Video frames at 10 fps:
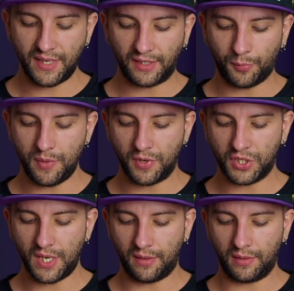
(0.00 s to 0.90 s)
yeah, that's pretty
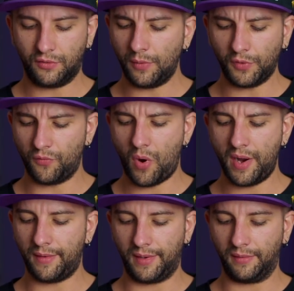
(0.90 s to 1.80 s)
much it. In terms of
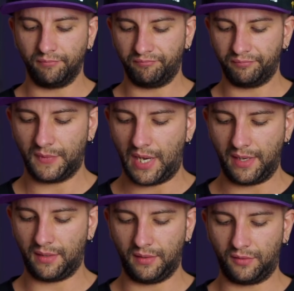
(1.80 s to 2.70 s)
wiring,
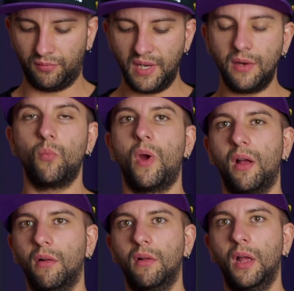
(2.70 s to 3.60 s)
like, it's really
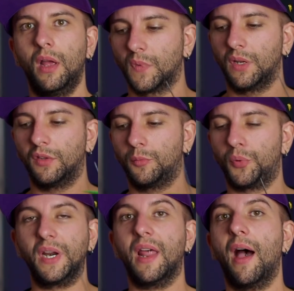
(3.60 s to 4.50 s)
well
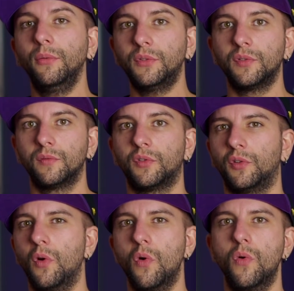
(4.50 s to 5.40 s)
spread out,
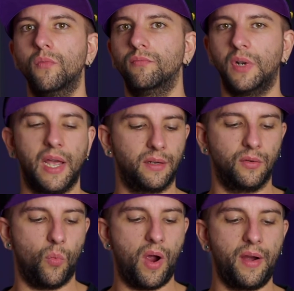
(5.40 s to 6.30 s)
so like
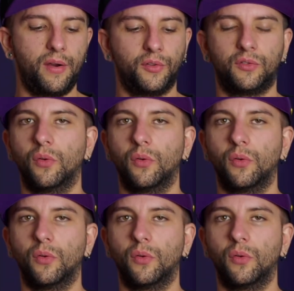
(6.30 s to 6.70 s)
the wires